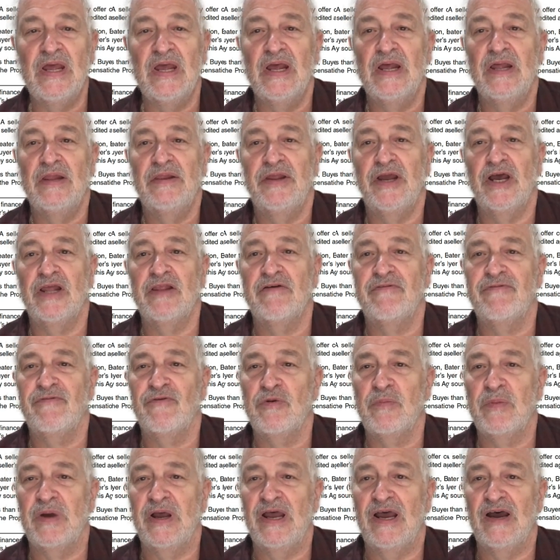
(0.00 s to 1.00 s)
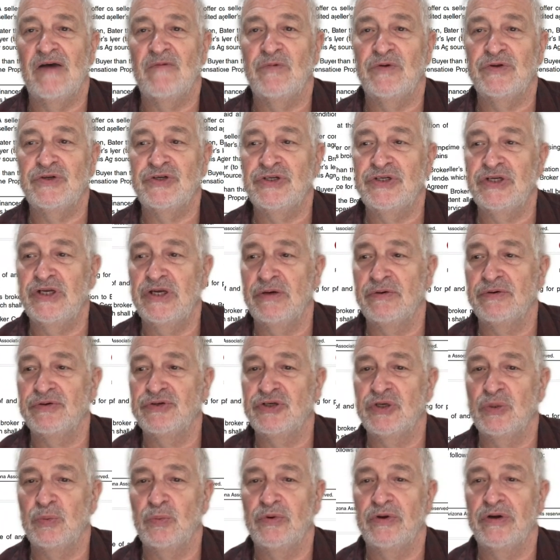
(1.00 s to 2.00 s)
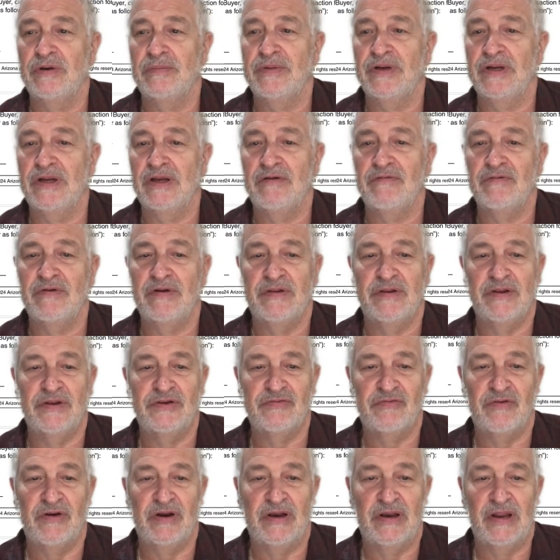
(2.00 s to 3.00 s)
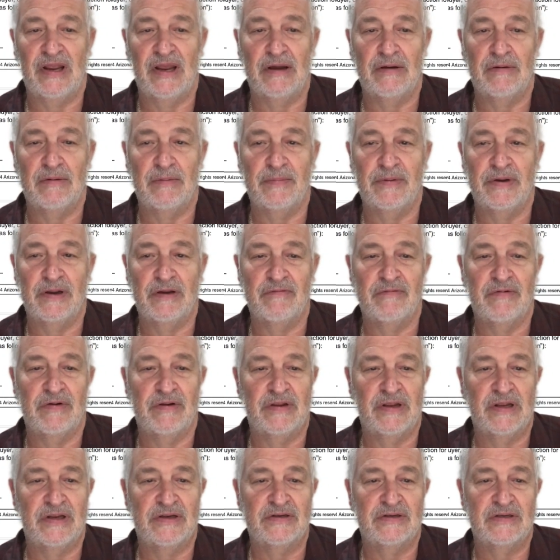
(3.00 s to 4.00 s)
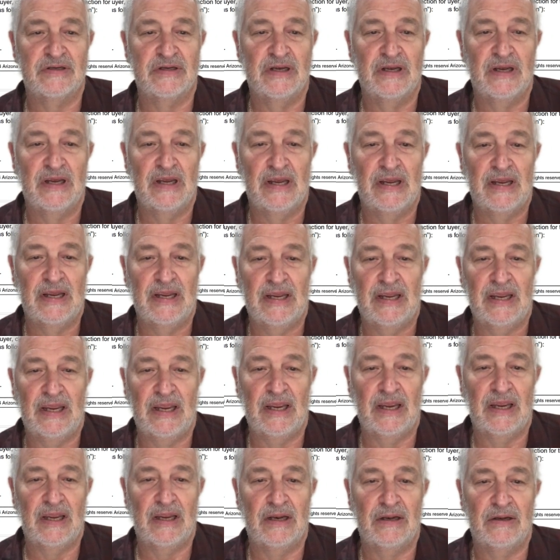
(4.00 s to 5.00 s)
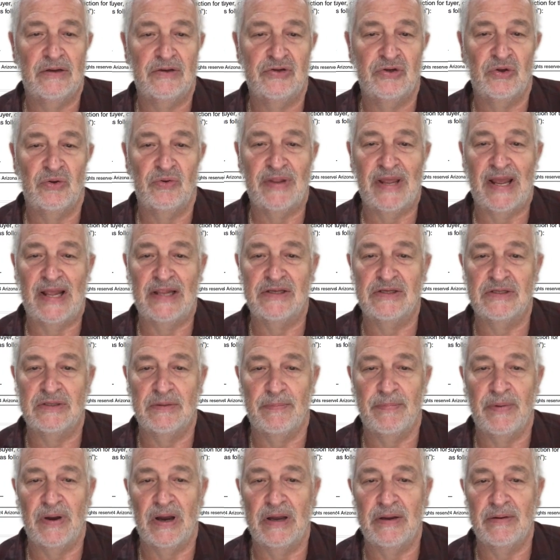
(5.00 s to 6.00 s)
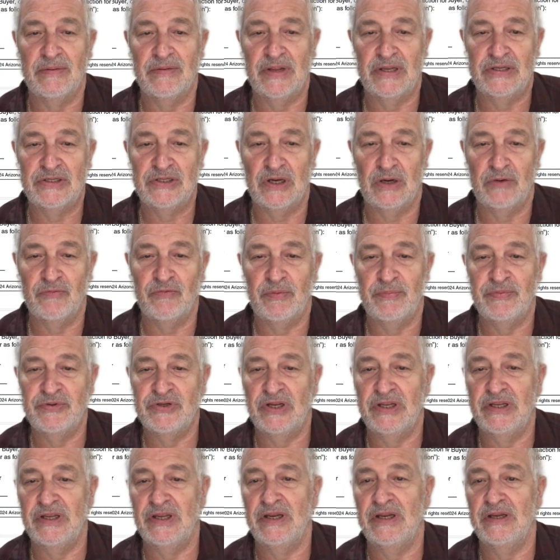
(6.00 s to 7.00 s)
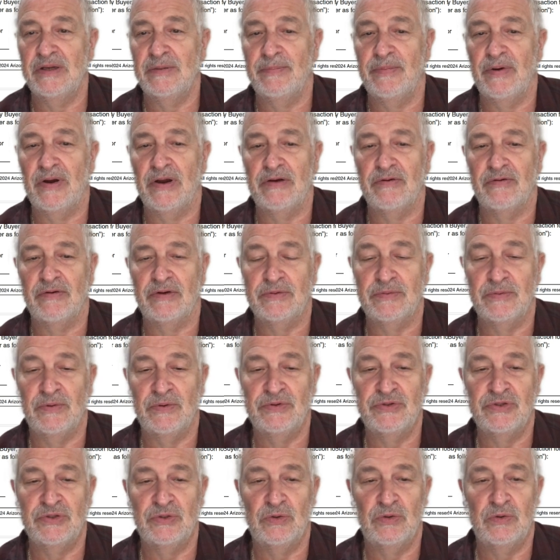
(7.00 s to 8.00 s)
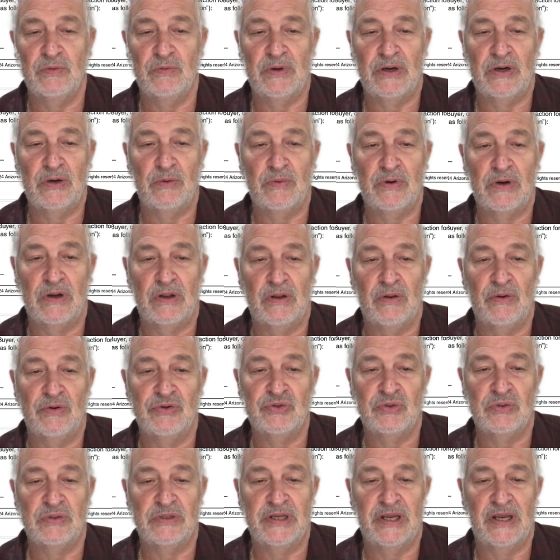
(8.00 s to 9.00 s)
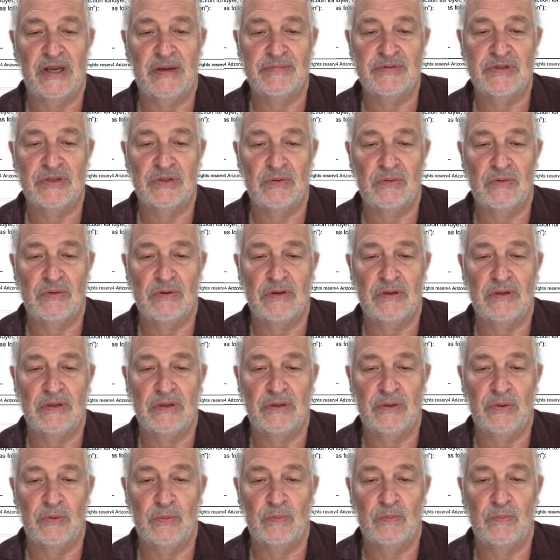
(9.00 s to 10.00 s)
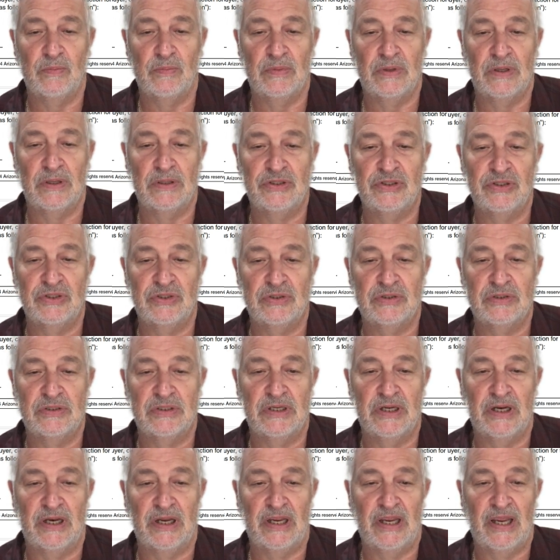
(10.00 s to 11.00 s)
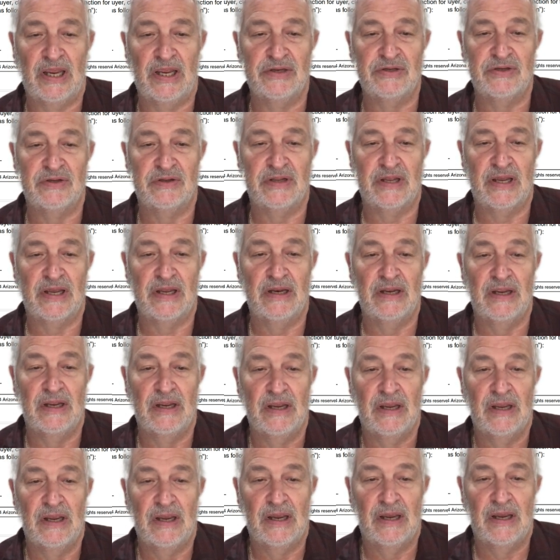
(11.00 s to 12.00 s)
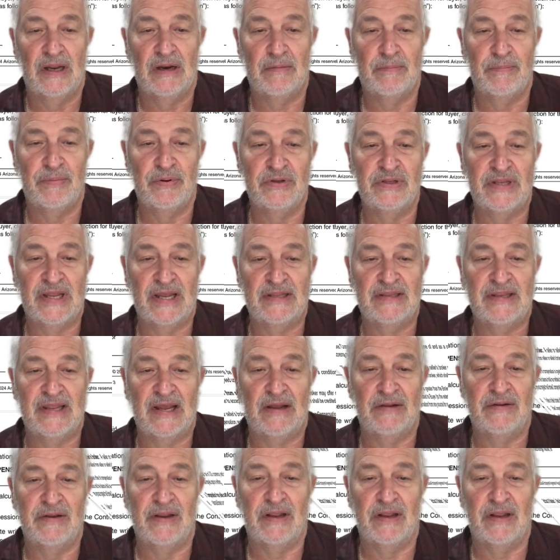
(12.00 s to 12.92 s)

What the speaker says: the other form I have, which is here somewhere. I'm going to get rid of this right now. I'm going to get rid of this. And so that's that's unrepresented and the buyer exclusive. Ooh, I don't want to close little tabs at all. Nope. I'm just going to cancel that. And I'll put that down there